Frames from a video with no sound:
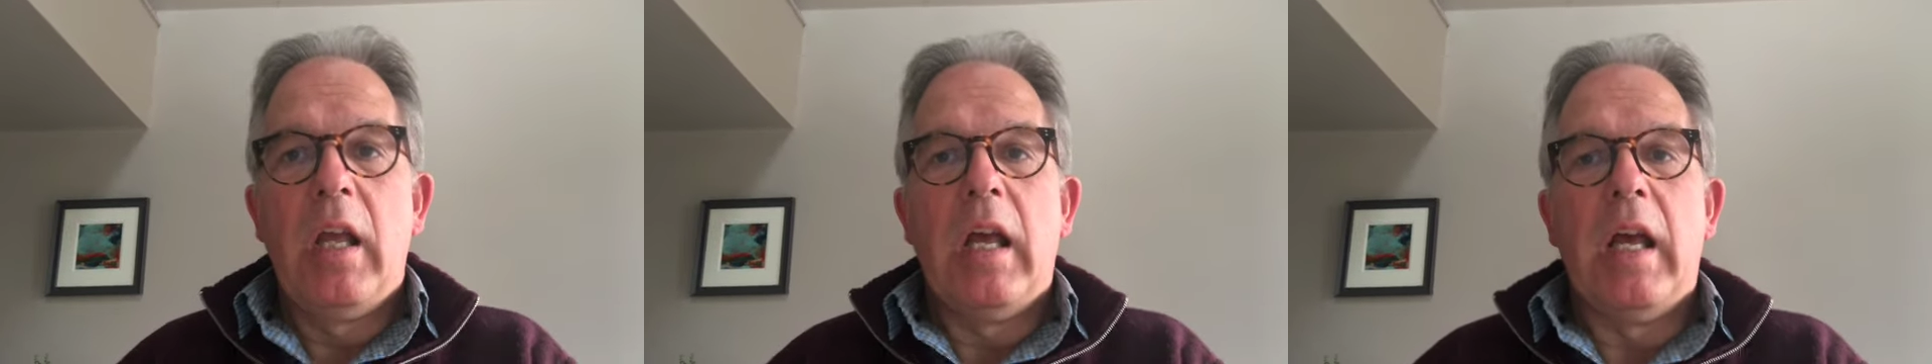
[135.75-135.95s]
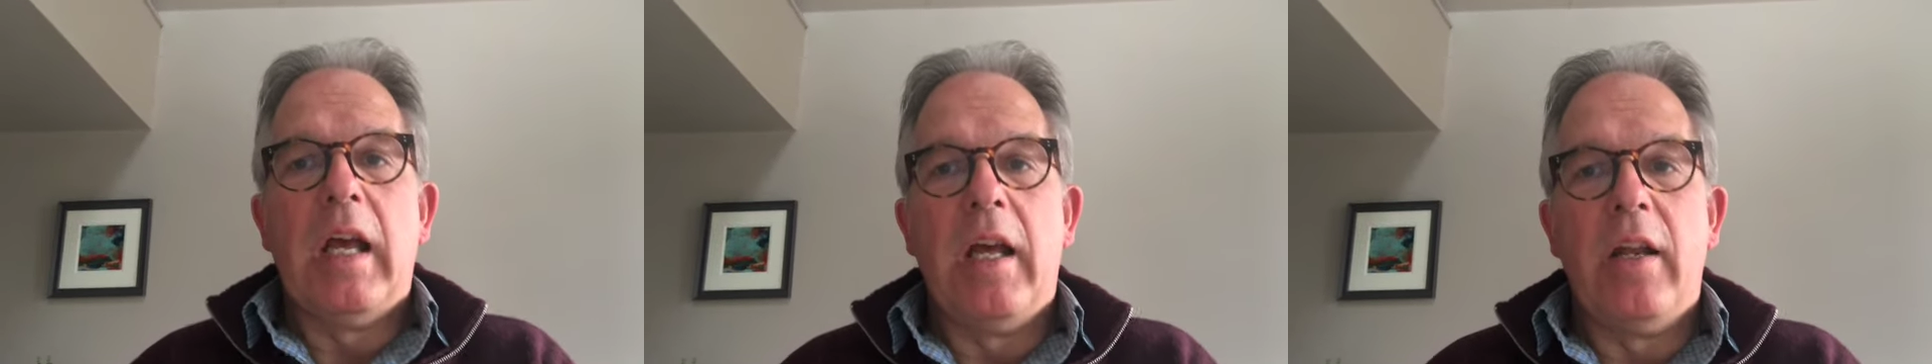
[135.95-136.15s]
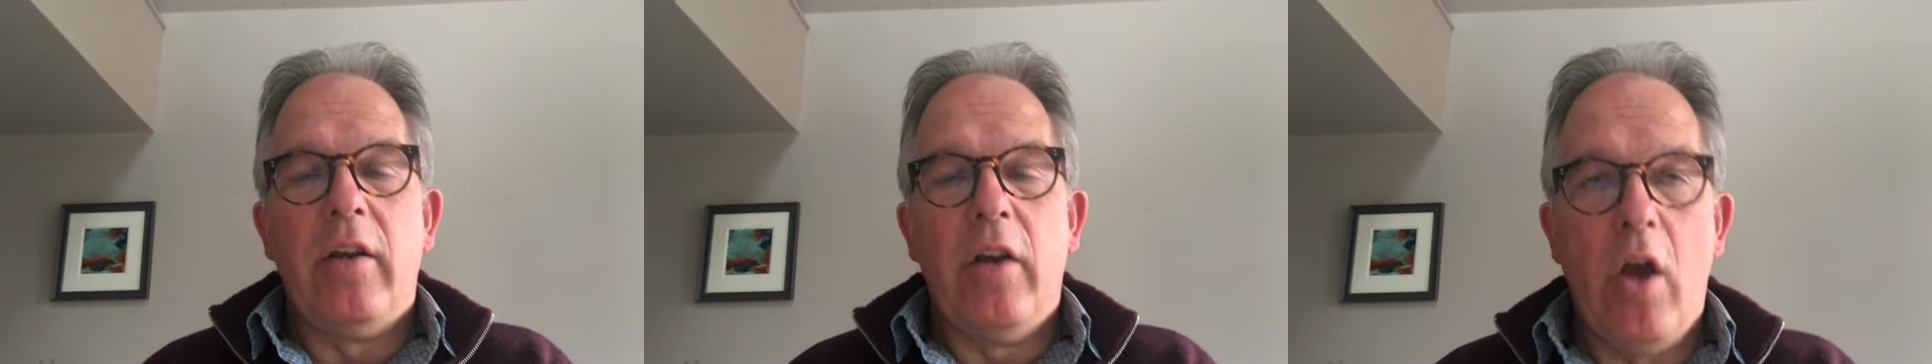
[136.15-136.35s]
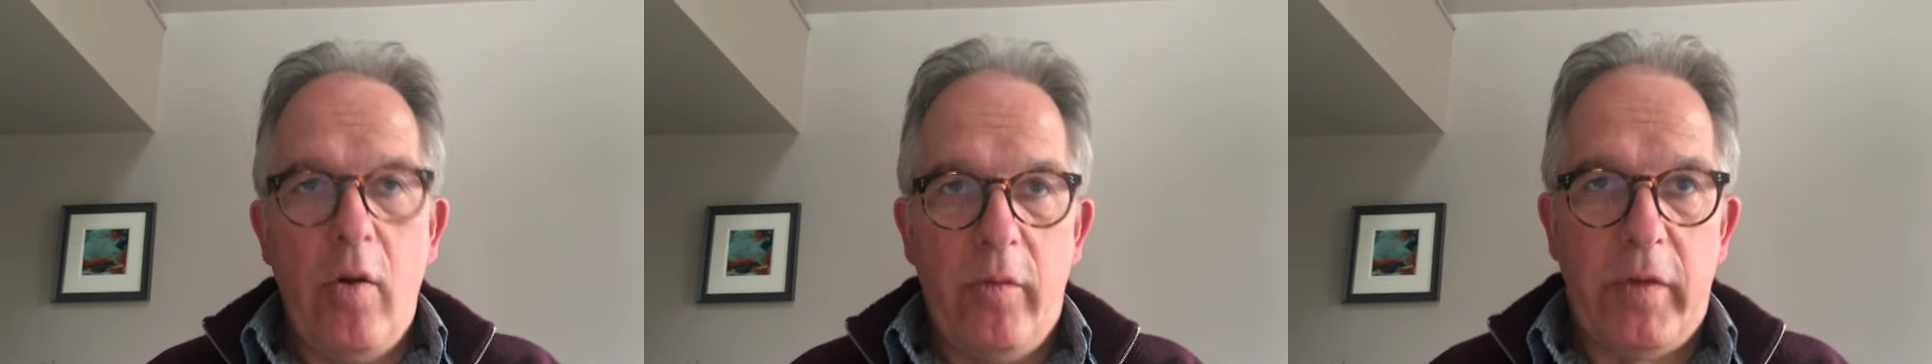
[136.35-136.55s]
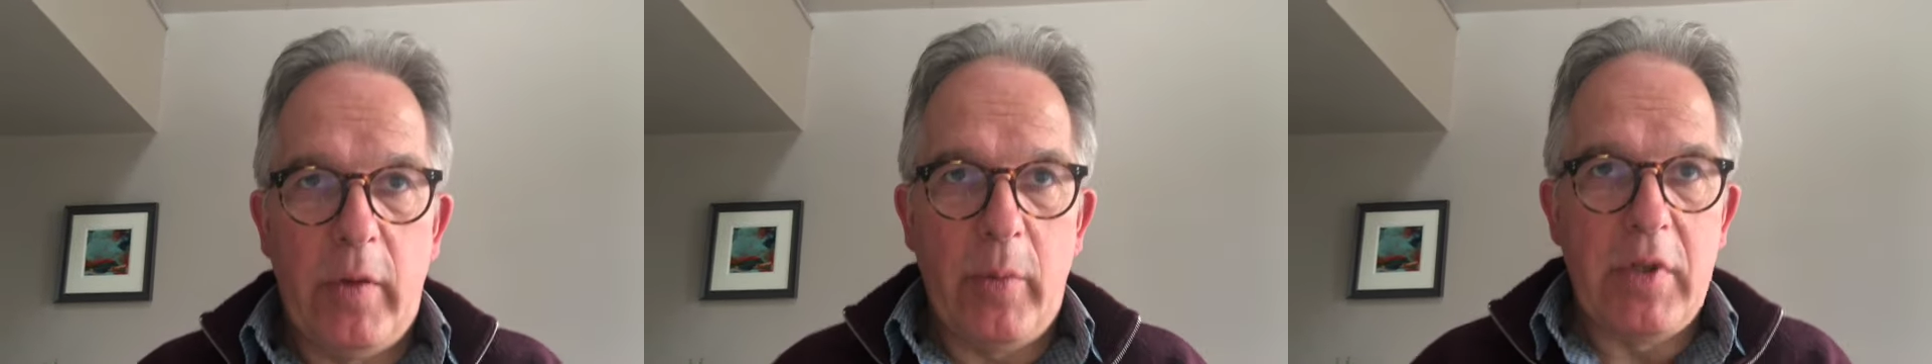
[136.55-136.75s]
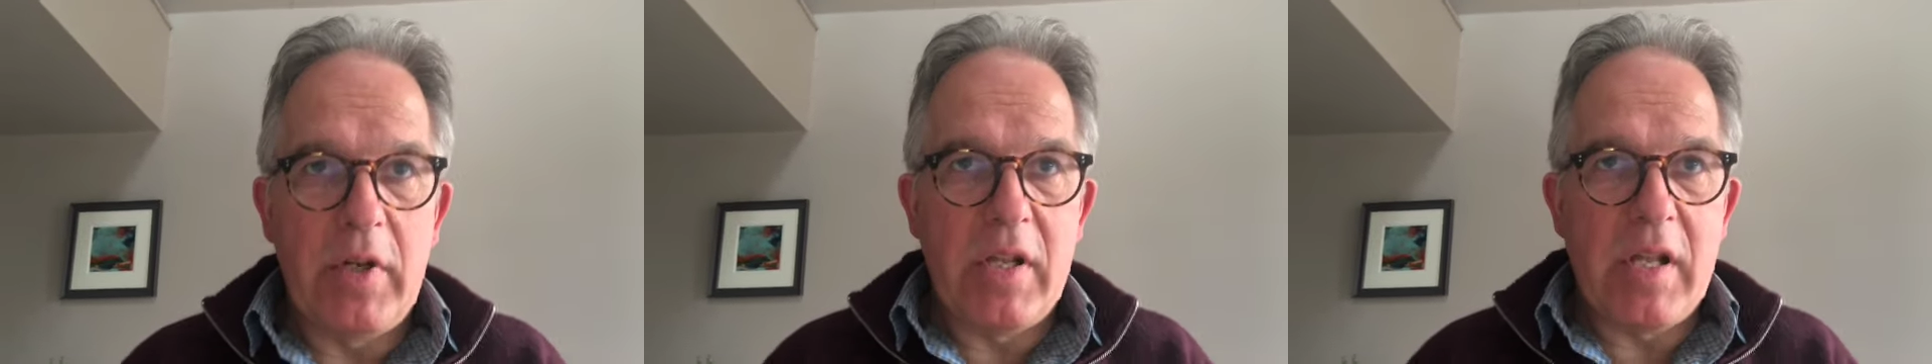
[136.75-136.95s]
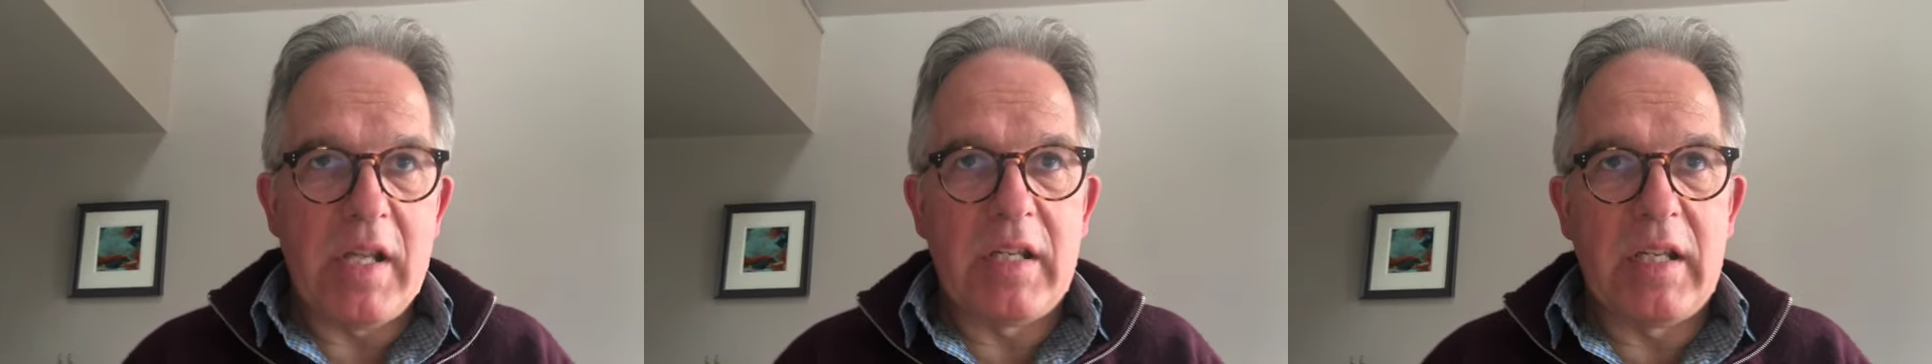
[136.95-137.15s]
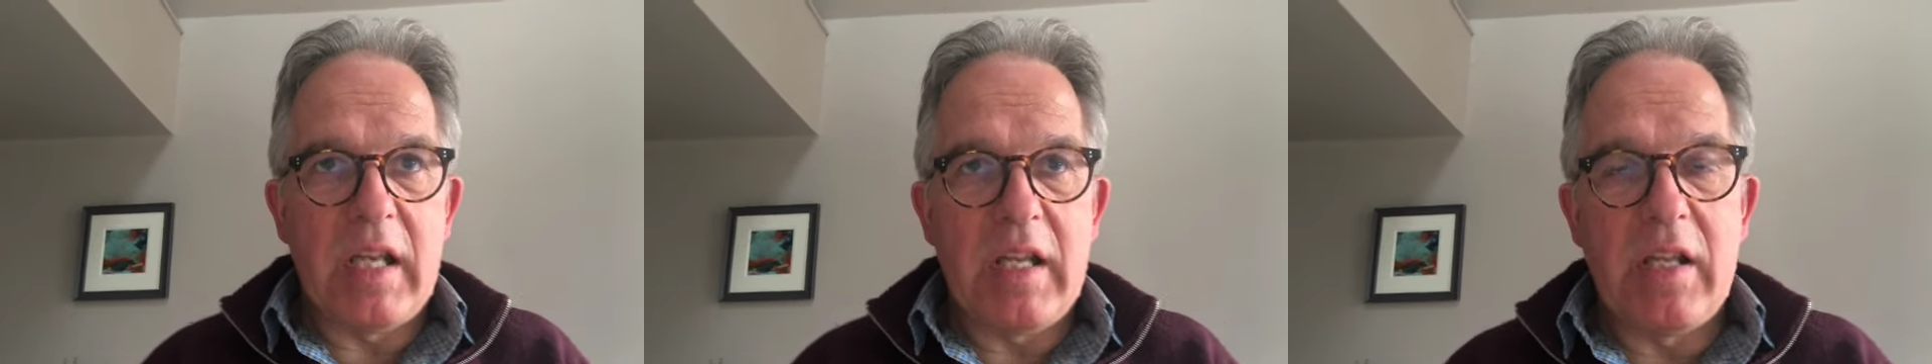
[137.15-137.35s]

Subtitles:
And hopefully when you see